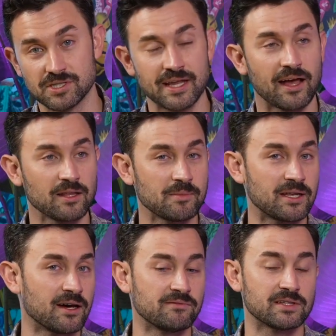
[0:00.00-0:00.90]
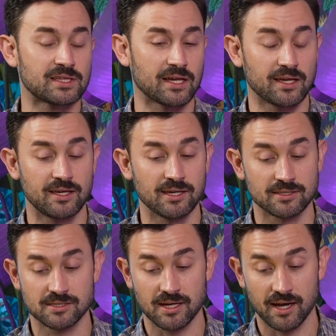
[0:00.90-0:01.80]
an element of it that
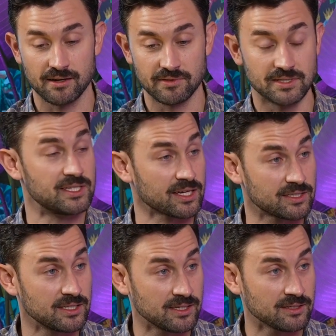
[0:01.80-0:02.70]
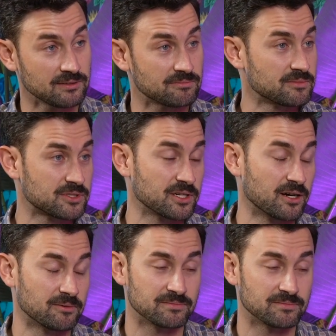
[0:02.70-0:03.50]
gets kind of addicting. Yeah. So